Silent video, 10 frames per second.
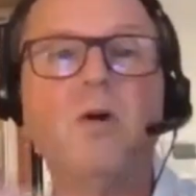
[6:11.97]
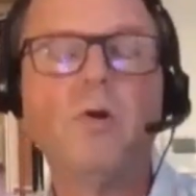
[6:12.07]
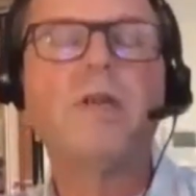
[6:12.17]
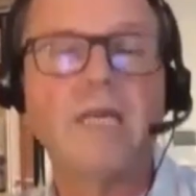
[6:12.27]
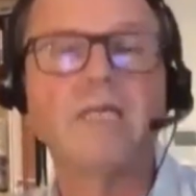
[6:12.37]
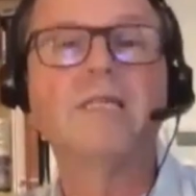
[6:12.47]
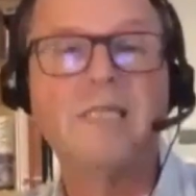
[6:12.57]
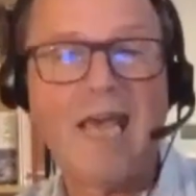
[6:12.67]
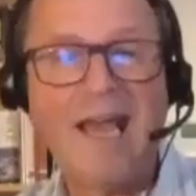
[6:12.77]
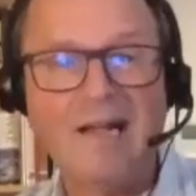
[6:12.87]
what it can
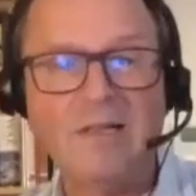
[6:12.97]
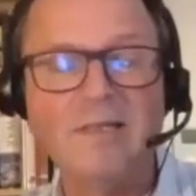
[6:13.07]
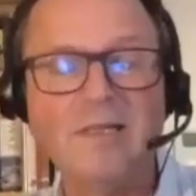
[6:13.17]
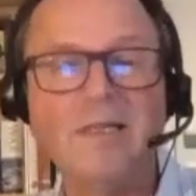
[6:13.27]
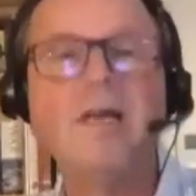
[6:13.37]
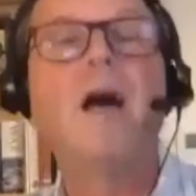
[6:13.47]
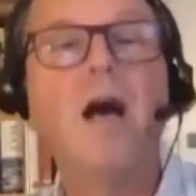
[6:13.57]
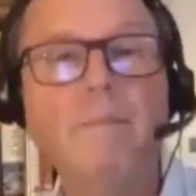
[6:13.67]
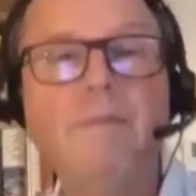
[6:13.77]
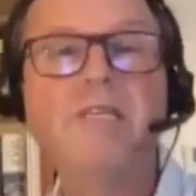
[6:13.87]
tell
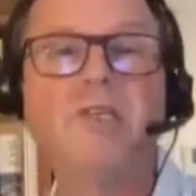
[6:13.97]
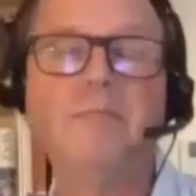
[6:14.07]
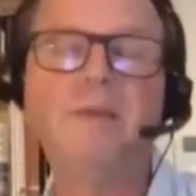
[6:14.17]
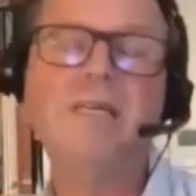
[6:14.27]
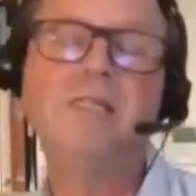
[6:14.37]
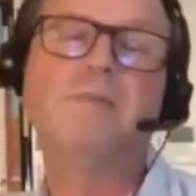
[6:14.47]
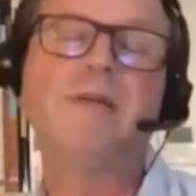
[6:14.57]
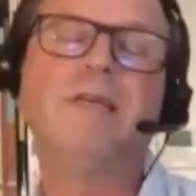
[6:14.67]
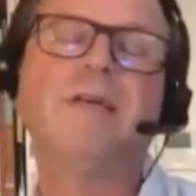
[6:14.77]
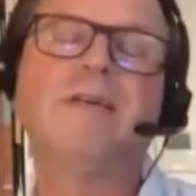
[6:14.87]
a BGP
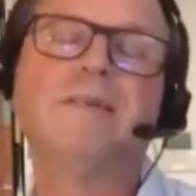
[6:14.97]
speaker.